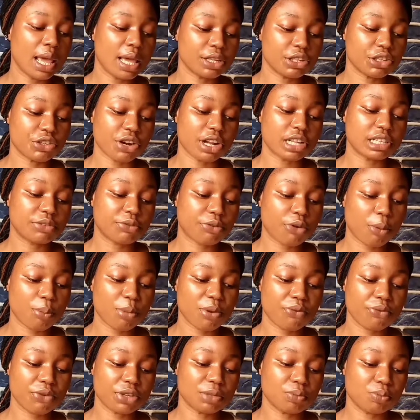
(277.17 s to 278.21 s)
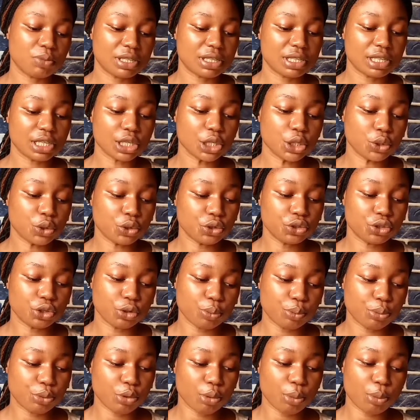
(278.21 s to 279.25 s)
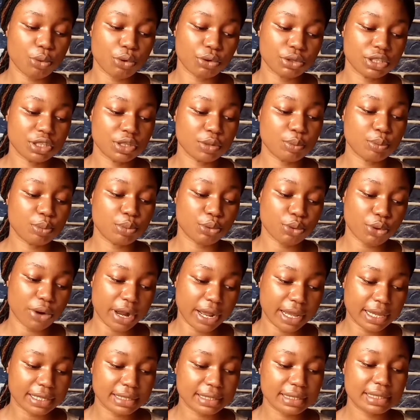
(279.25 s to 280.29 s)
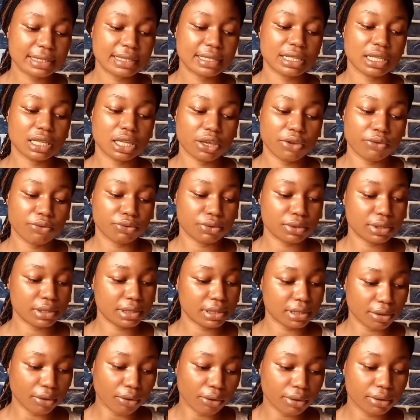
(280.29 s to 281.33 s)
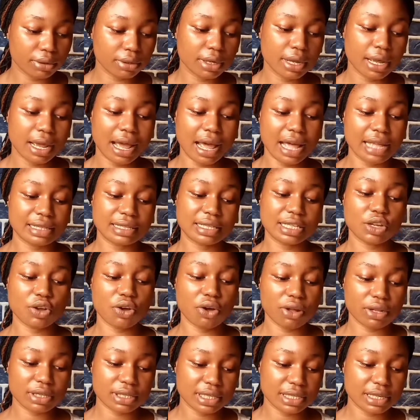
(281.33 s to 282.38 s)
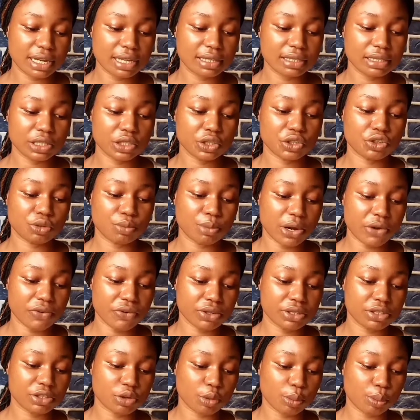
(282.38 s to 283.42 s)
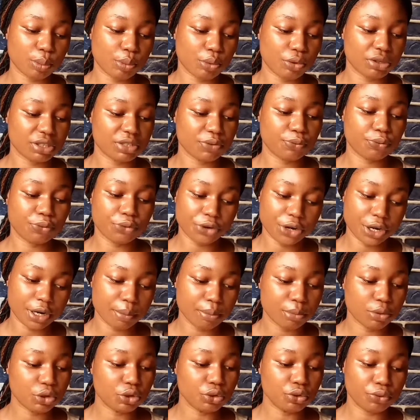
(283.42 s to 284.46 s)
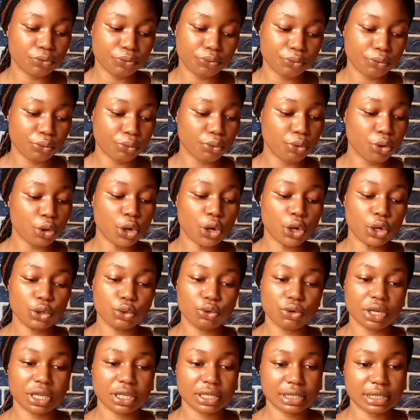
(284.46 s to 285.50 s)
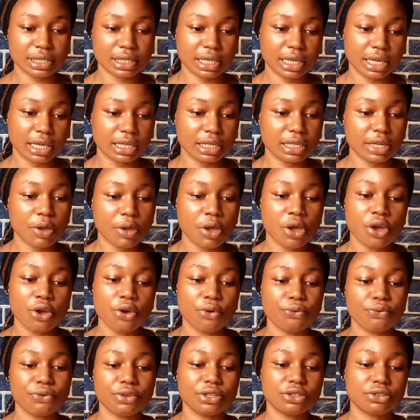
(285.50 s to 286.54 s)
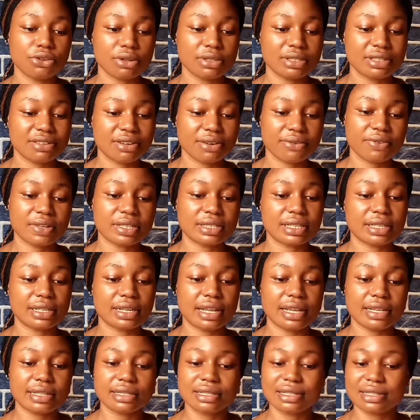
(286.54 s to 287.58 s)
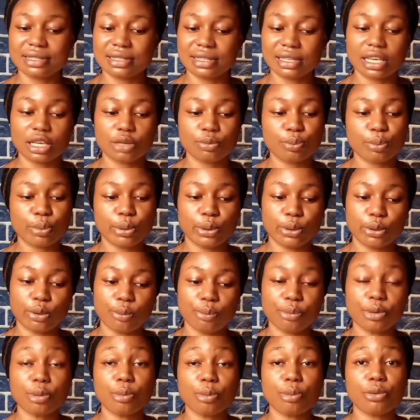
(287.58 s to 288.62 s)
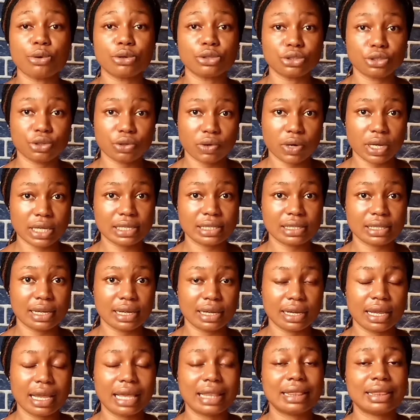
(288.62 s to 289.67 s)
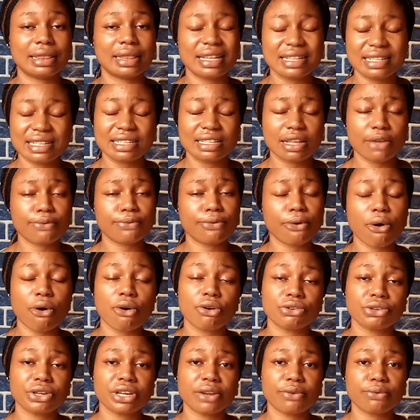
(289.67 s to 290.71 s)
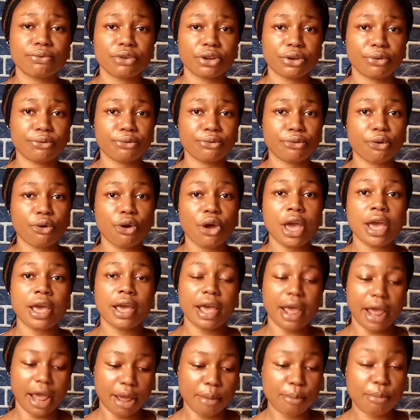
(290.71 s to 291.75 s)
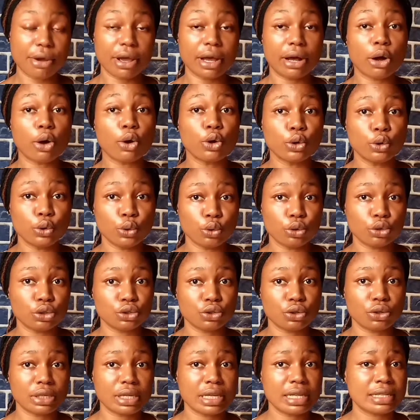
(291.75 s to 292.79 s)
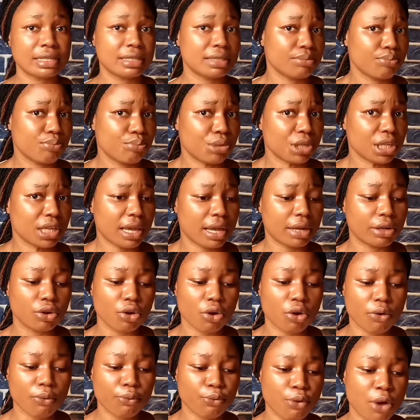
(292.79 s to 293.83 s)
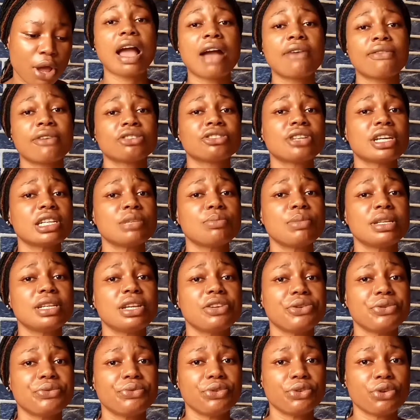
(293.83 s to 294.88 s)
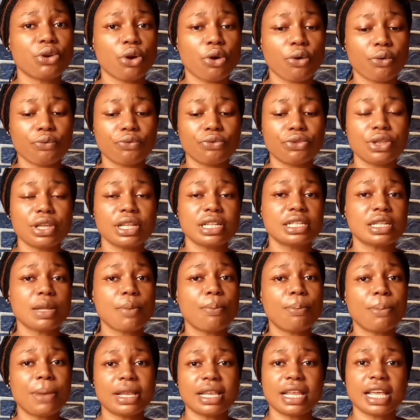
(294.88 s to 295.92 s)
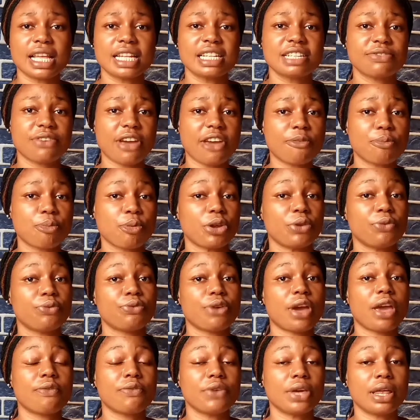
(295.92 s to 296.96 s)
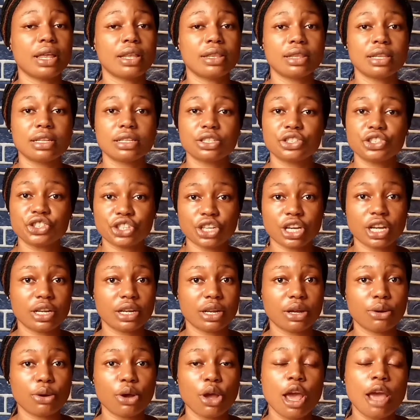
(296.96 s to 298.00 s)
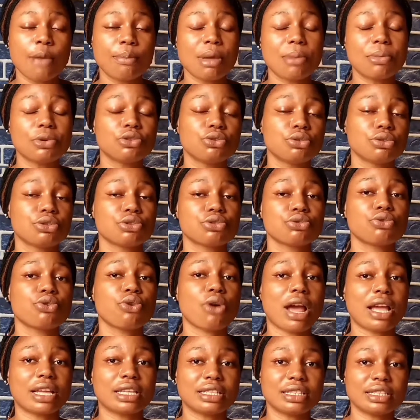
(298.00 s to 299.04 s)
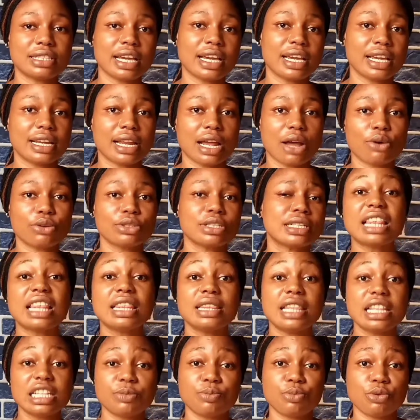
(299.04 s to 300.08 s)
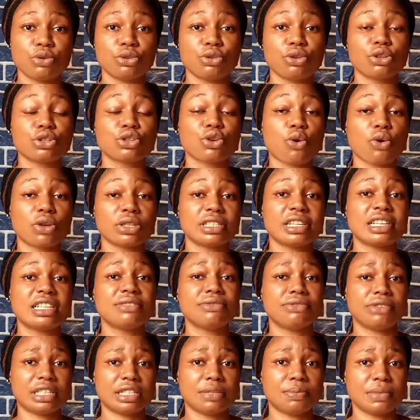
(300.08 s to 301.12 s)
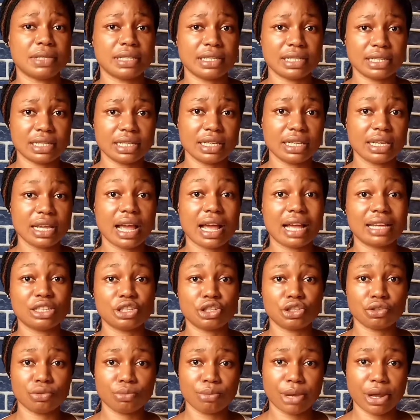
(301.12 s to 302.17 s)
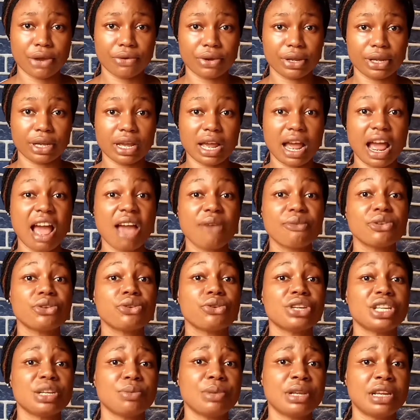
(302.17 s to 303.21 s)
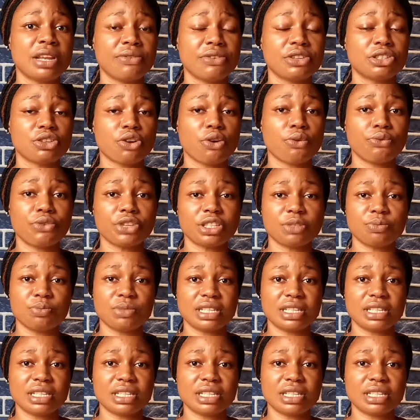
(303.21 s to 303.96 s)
transforming vitamin C lotion promotes bright even tone antioxidant turmeric support firm youthful looking skin features revitalizing skin plumping moisturizer and this is a 444 ml lotion is big enough i've actually made a review of this medix 5.5 on this channel maybe you should scroll and check it out this product contains vitamin c and turmeric having known the benefit of vitamin